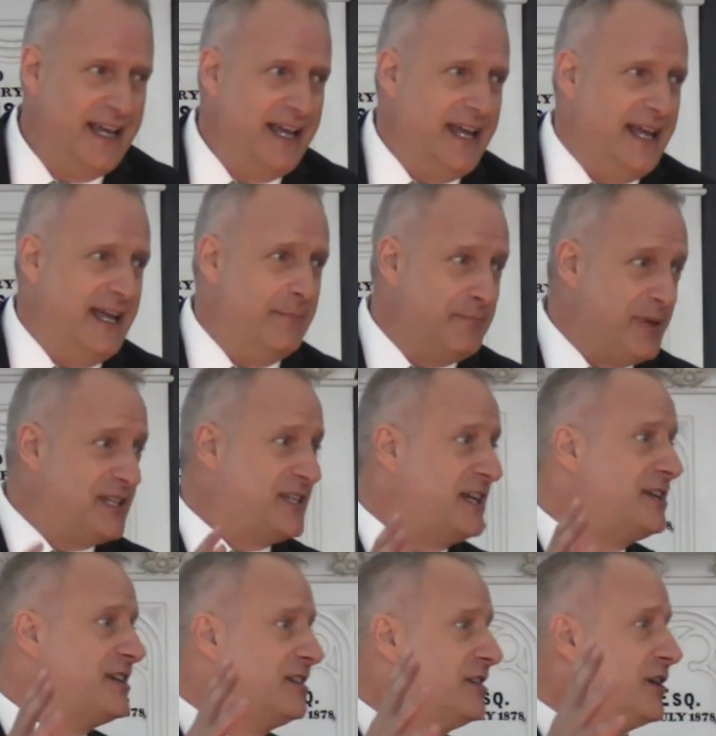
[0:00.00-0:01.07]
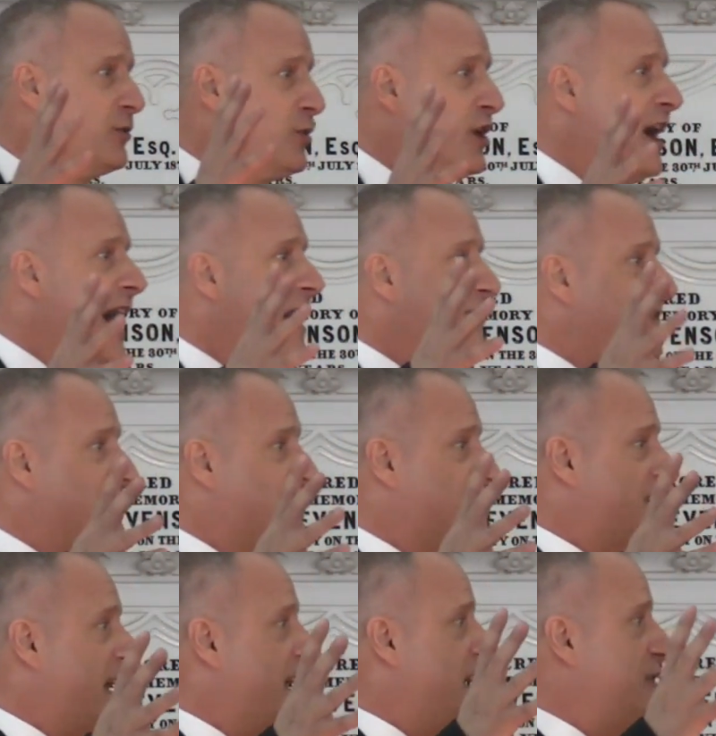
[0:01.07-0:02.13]
In particular, we're at the
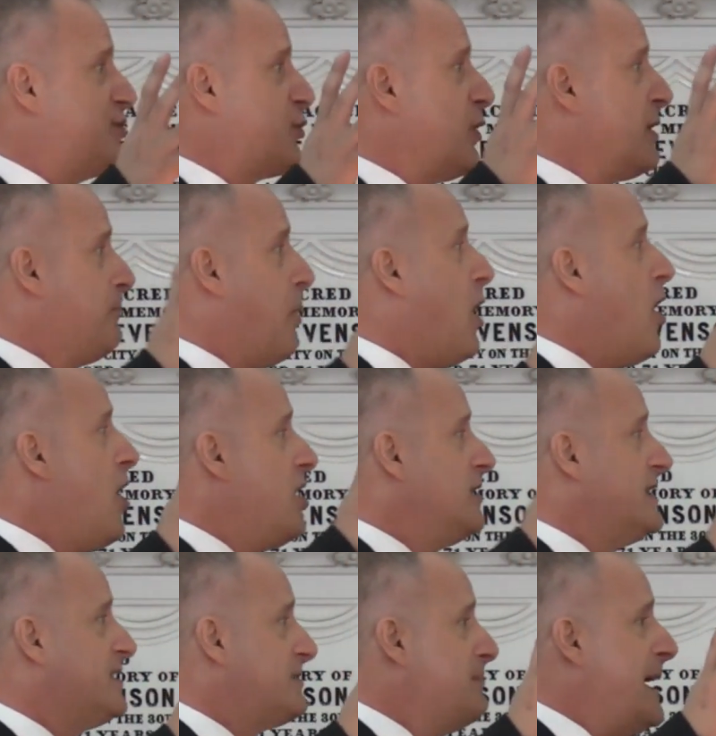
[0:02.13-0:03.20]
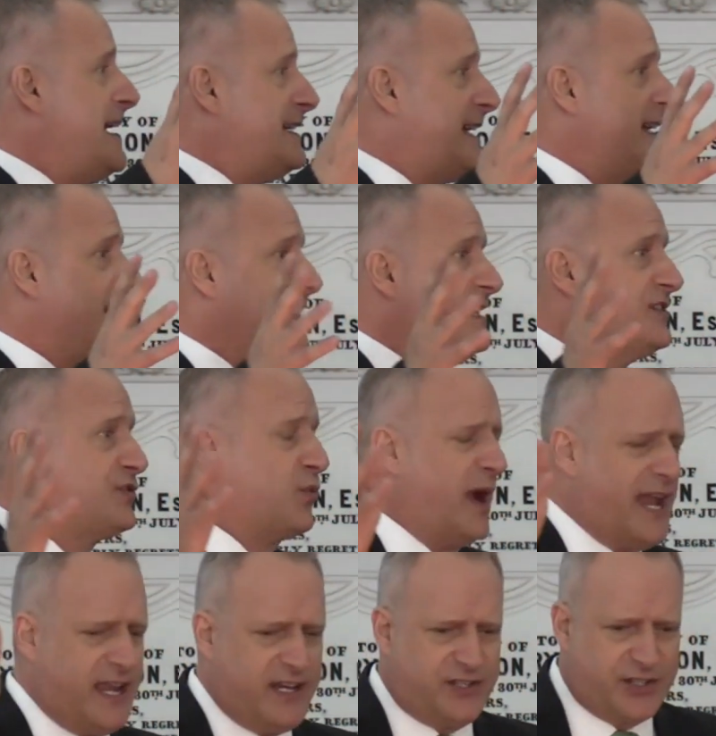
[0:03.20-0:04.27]
stage where Paul is making his
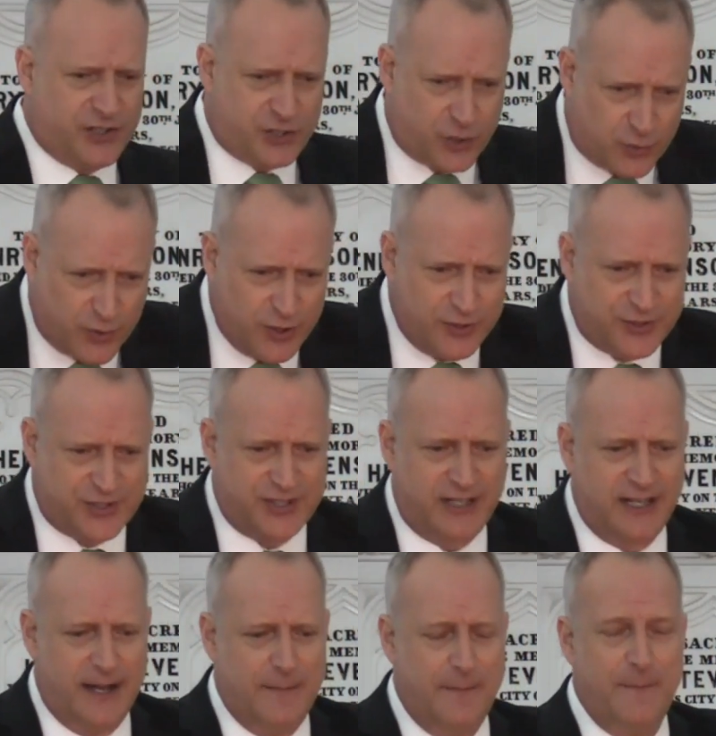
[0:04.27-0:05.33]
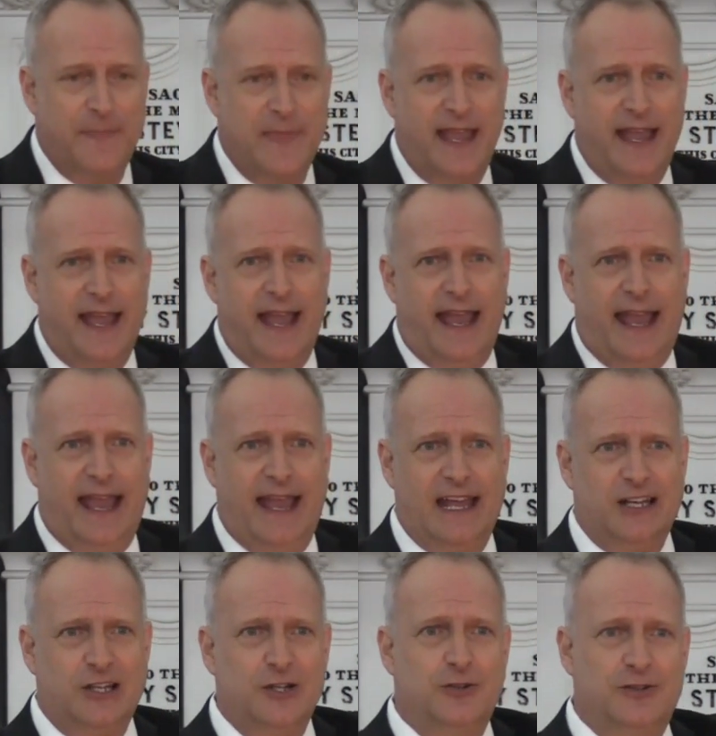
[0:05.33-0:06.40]
way to Jerusalem,
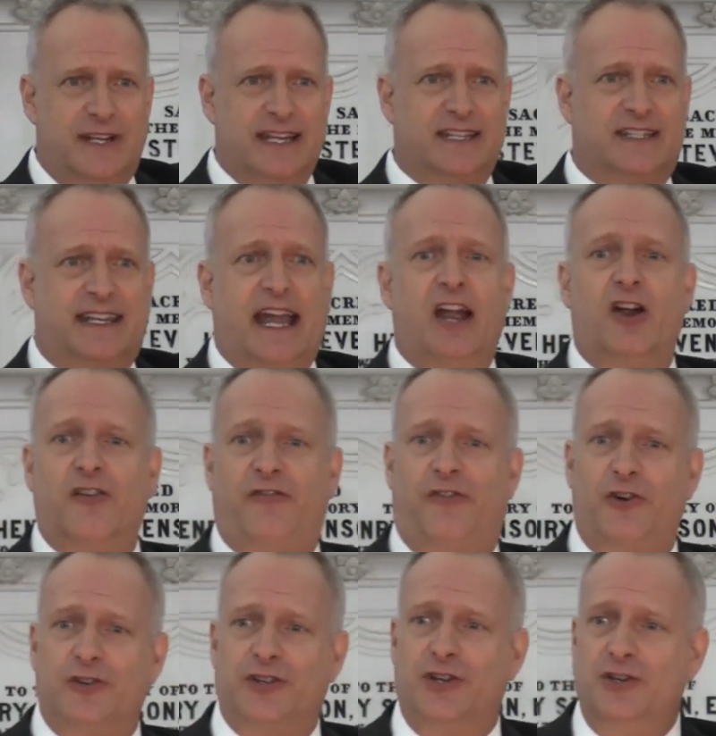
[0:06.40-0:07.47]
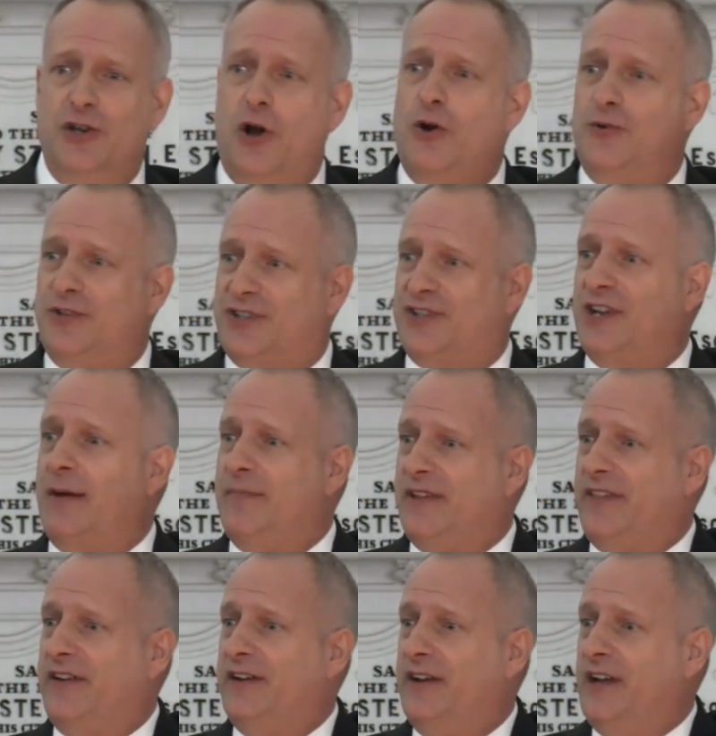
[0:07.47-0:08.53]
and Luke is careful to note some of
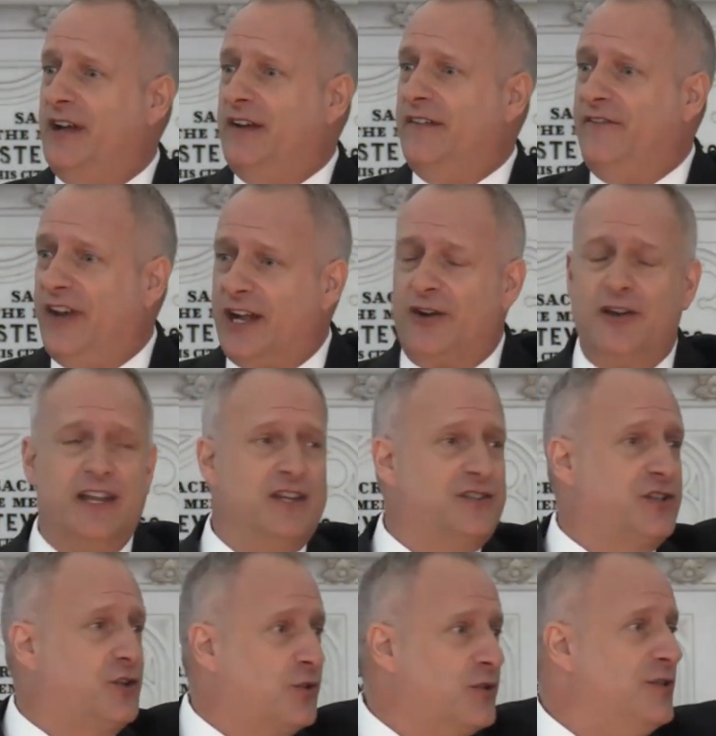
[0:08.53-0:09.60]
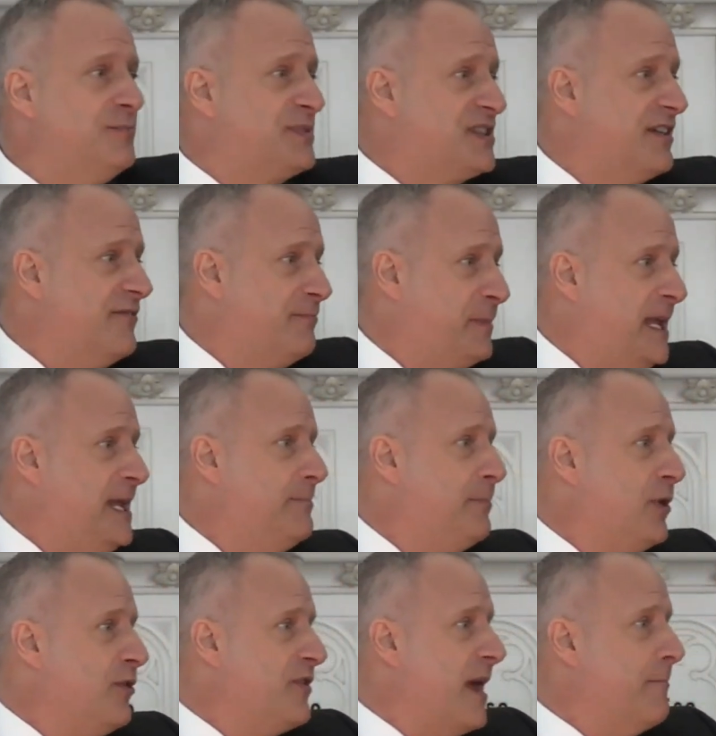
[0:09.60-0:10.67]
the various groups of
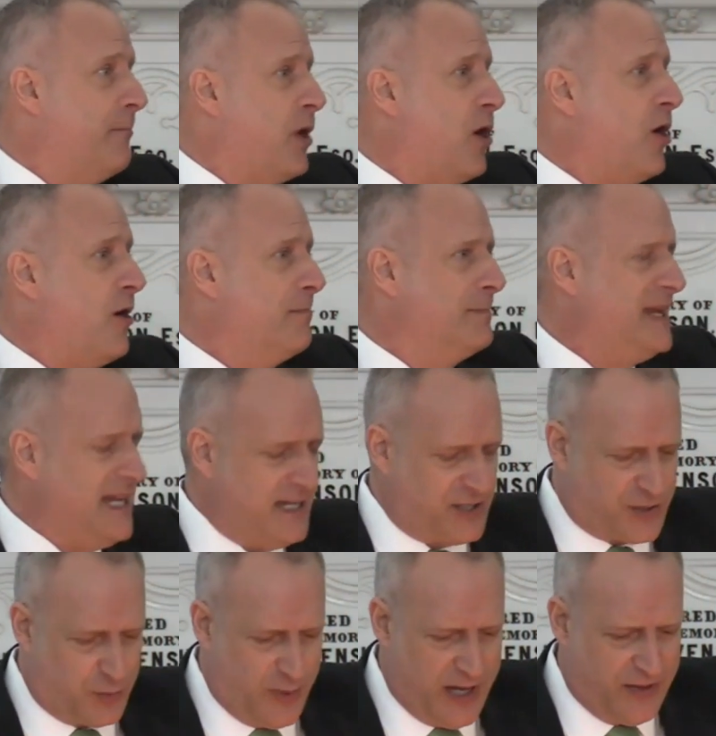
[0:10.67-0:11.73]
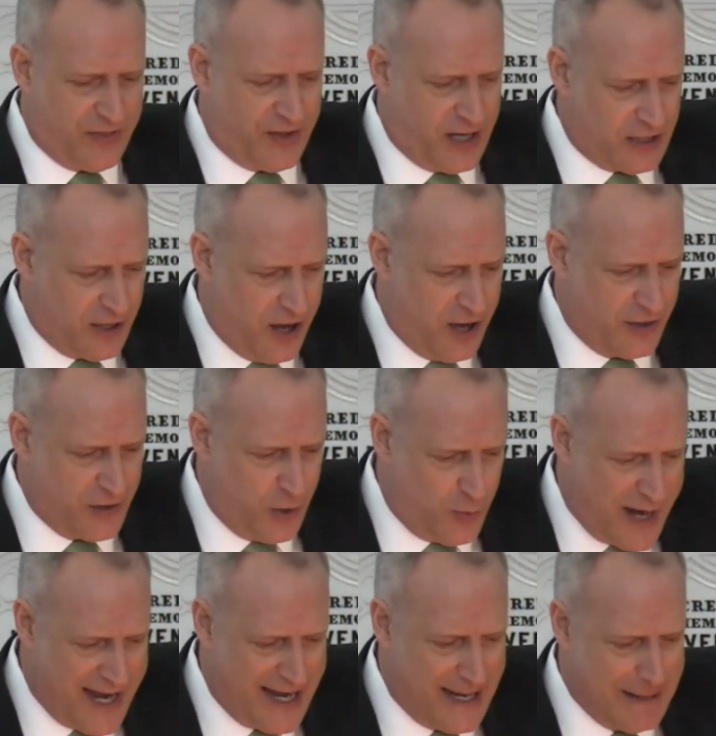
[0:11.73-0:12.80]
people that Paul meets with along the
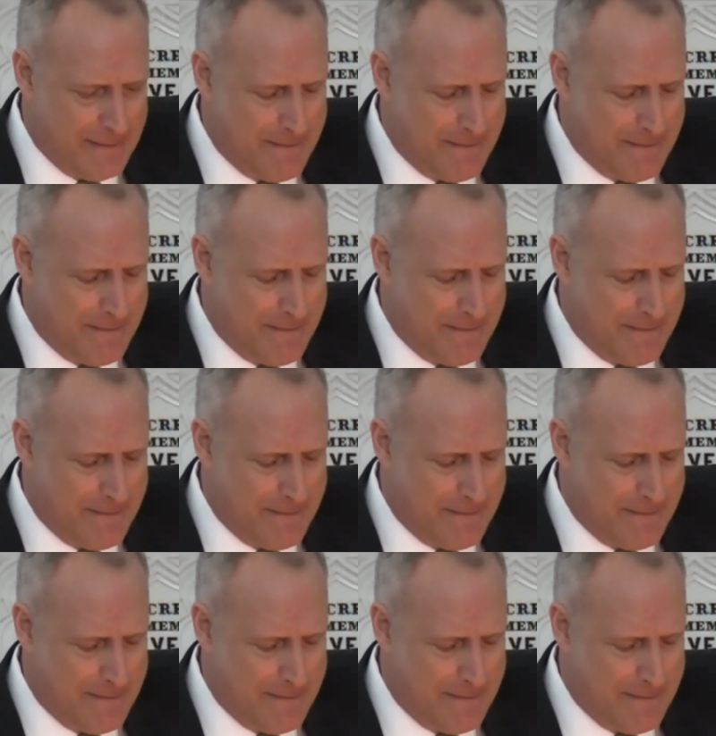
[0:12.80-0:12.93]
way.